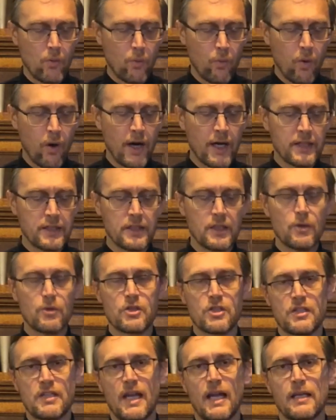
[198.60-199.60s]
Why do you
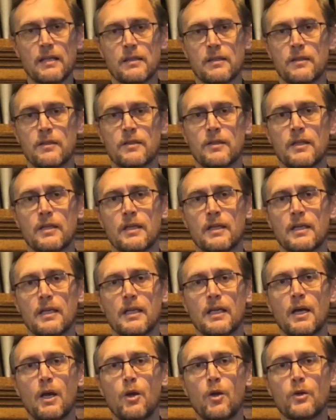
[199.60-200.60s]
stand
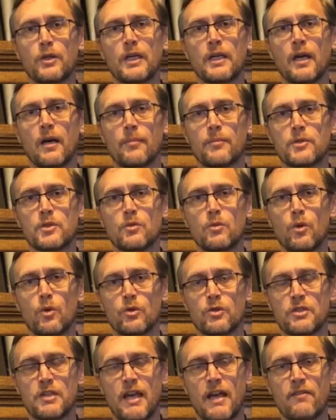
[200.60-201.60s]
looking up
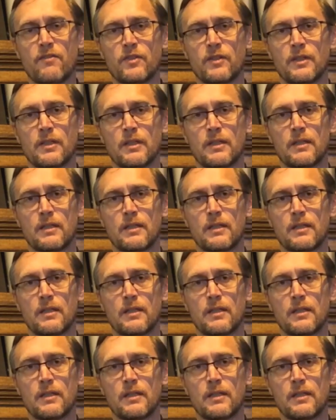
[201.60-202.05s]
towards heaven?